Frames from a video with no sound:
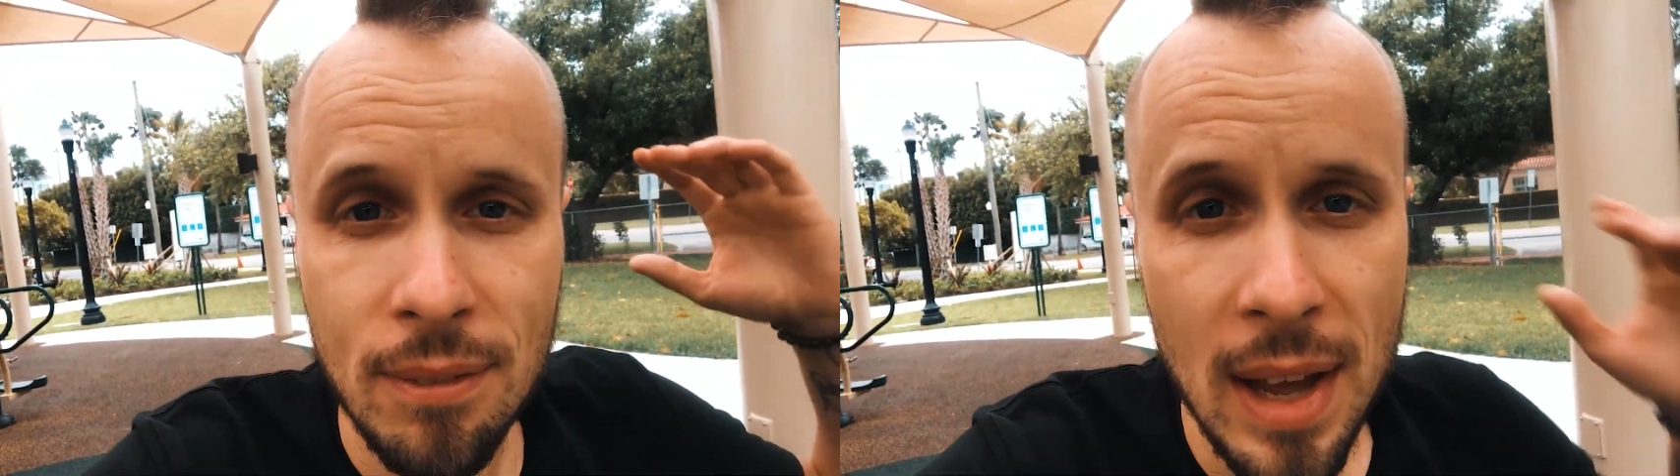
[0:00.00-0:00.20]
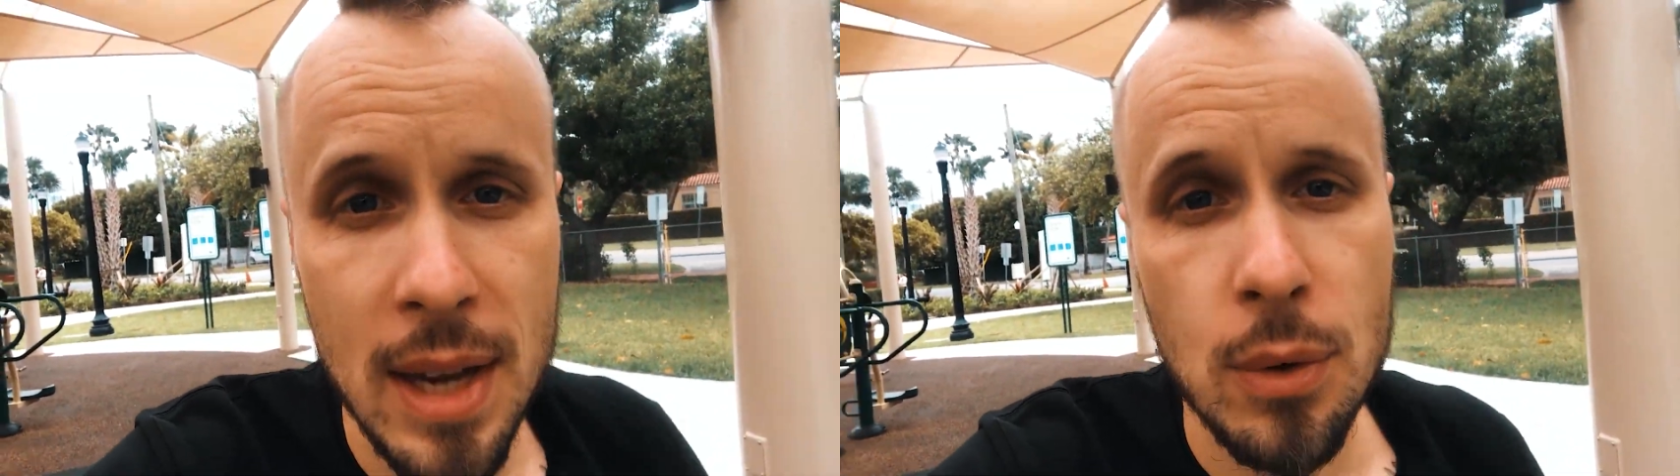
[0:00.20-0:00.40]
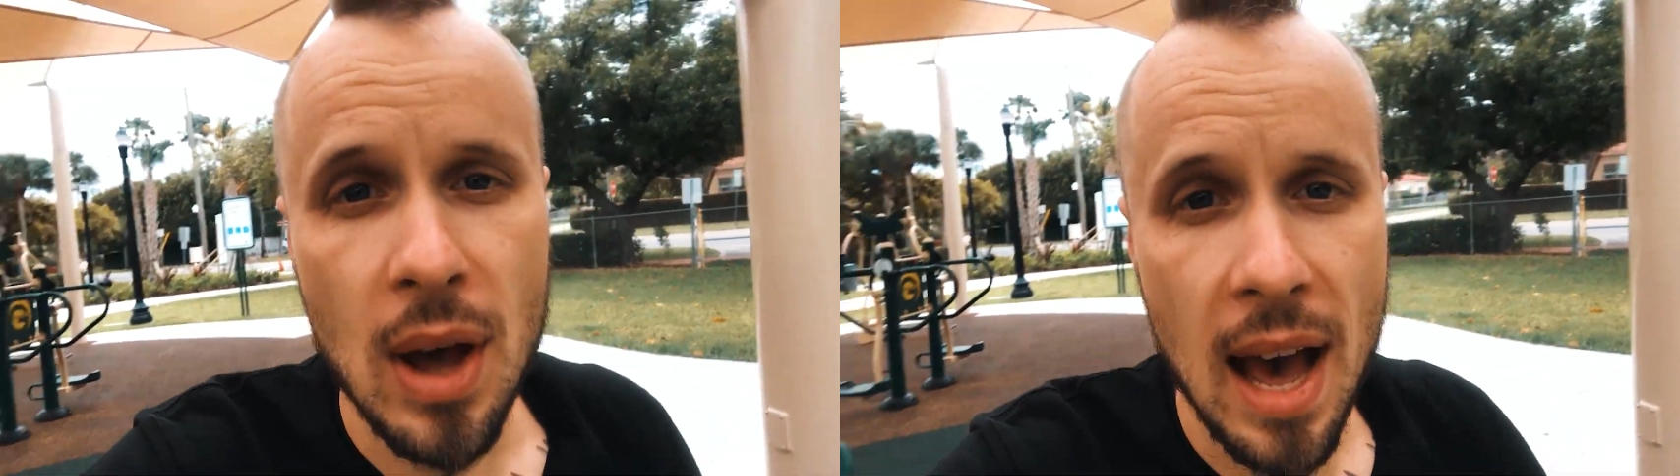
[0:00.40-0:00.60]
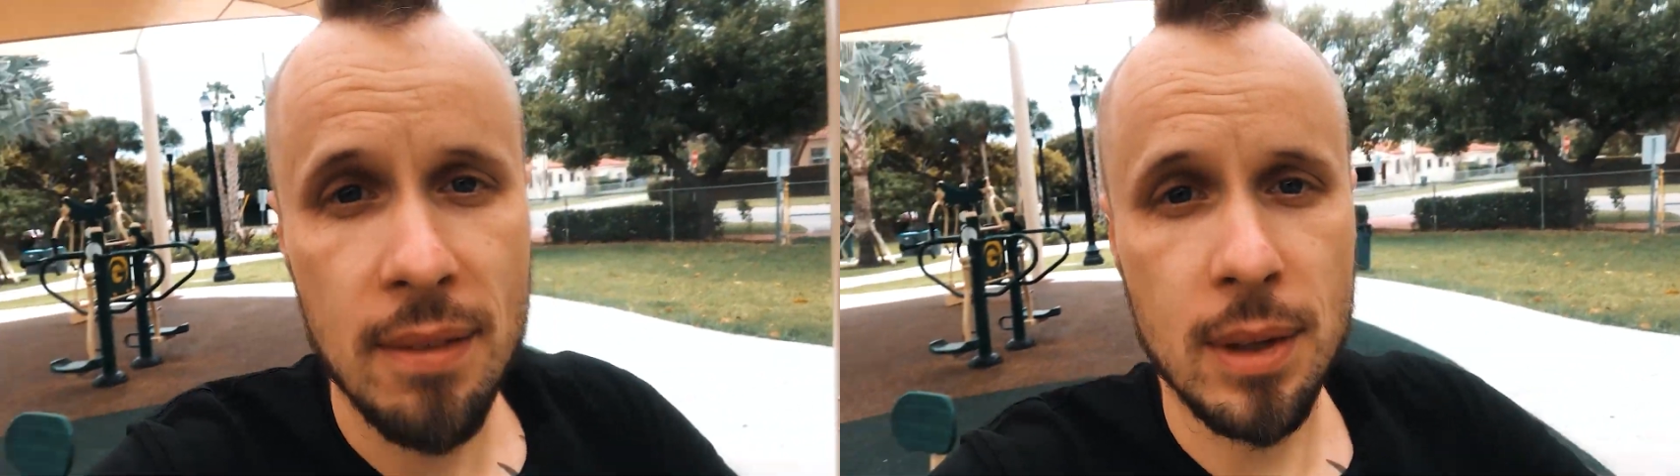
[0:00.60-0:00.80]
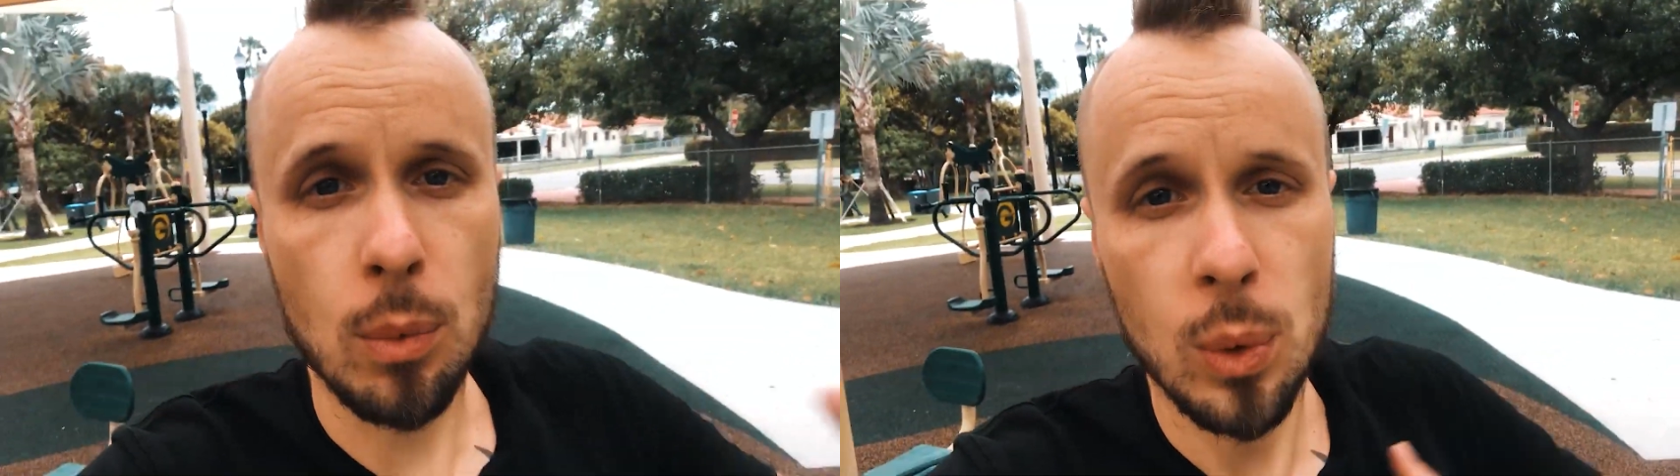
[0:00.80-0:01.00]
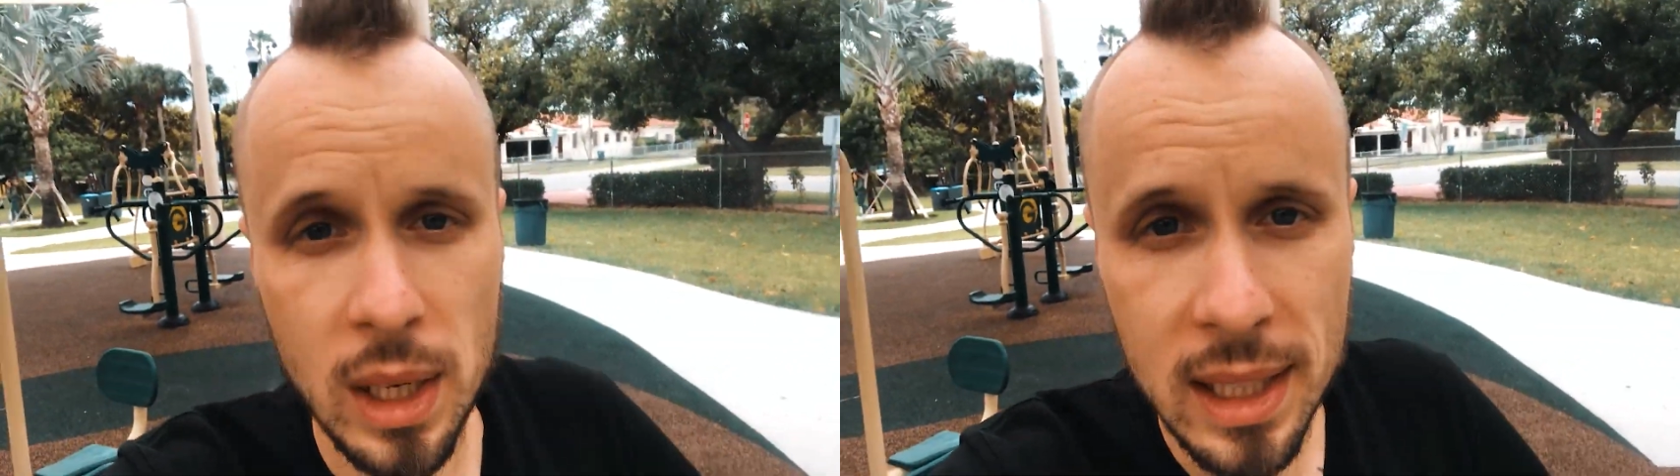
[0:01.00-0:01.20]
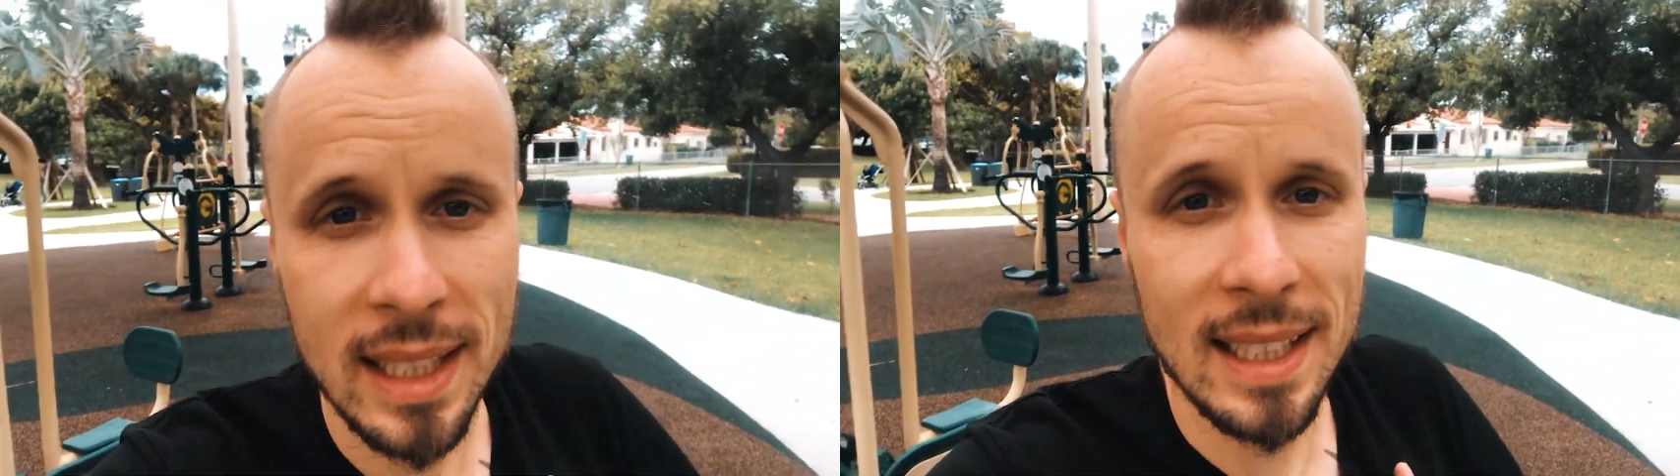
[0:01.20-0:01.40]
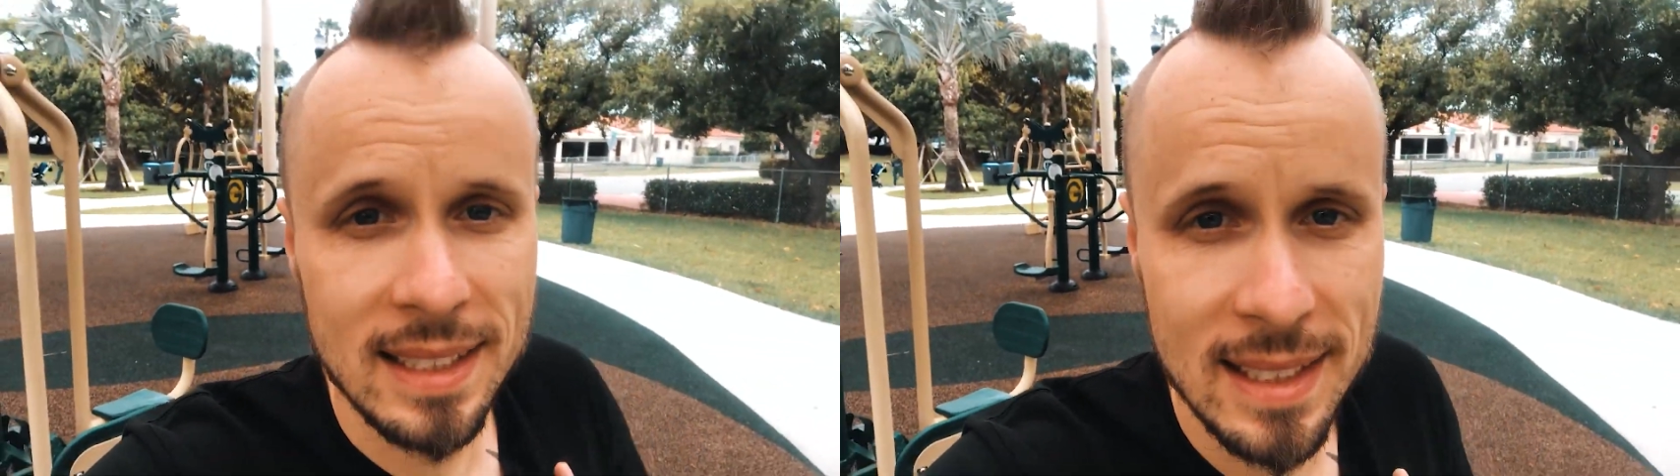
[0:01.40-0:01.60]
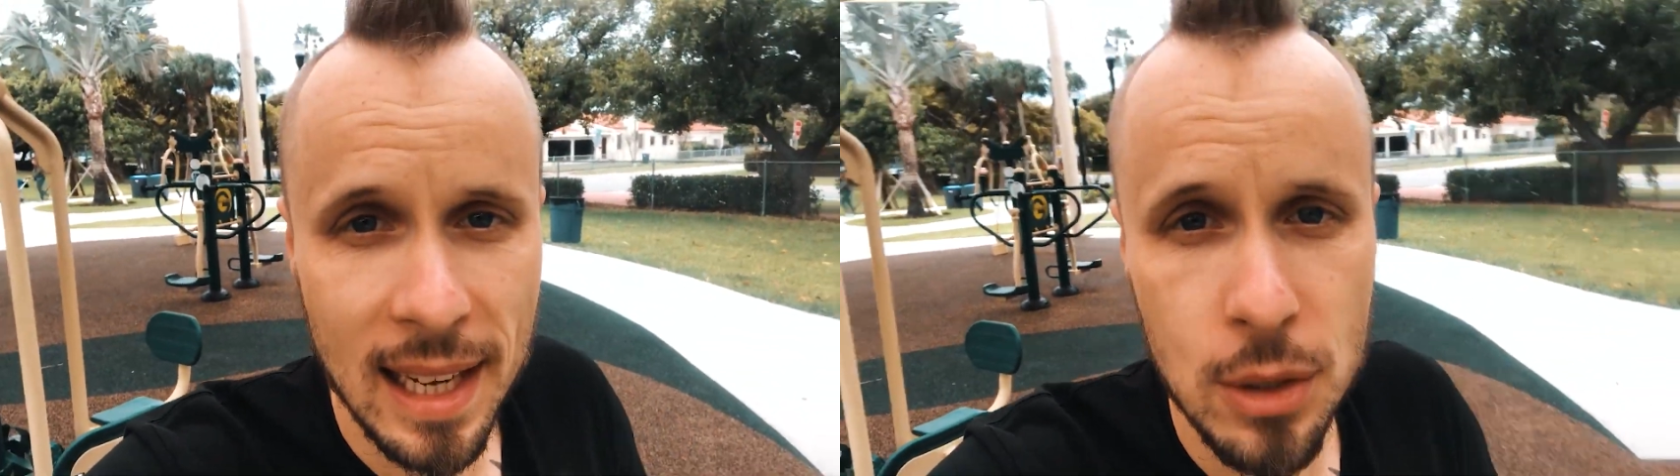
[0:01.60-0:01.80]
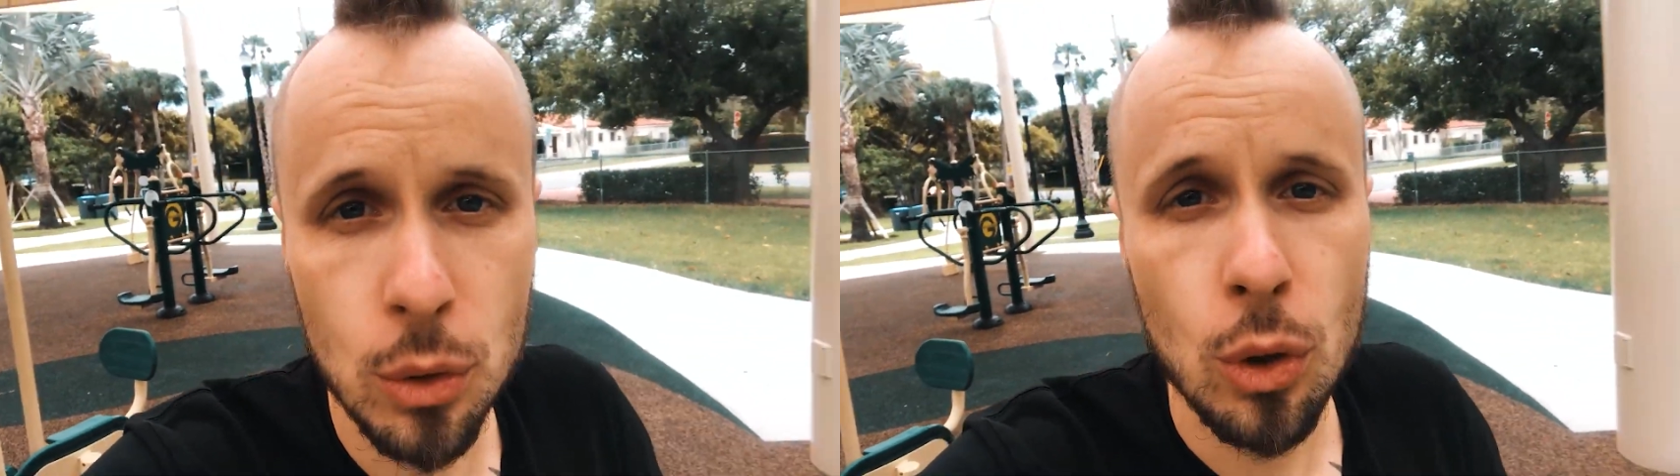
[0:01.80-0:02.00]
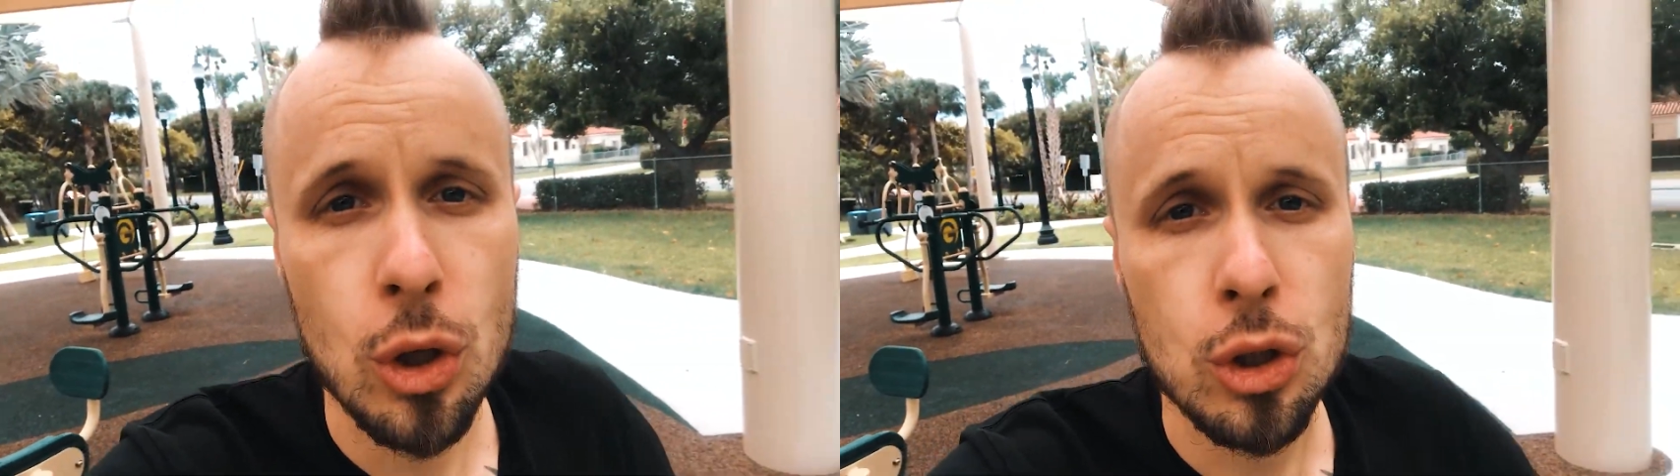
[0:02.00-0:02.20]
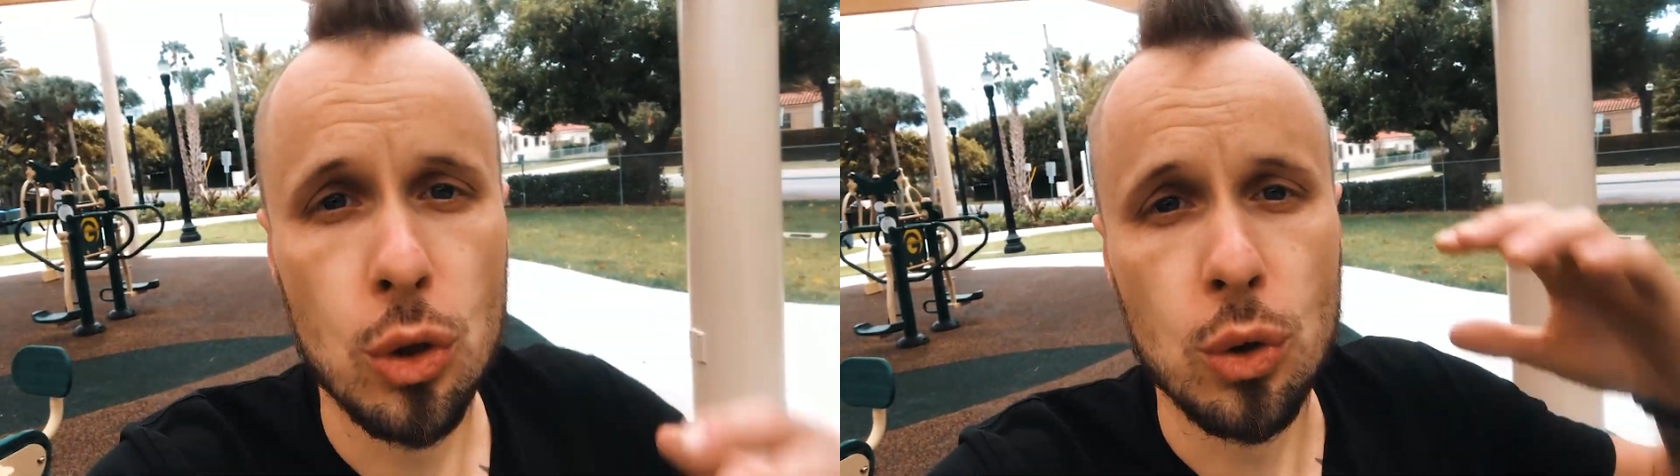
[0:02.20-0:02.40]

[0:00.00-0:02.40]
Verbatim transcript: then you have the will inside you so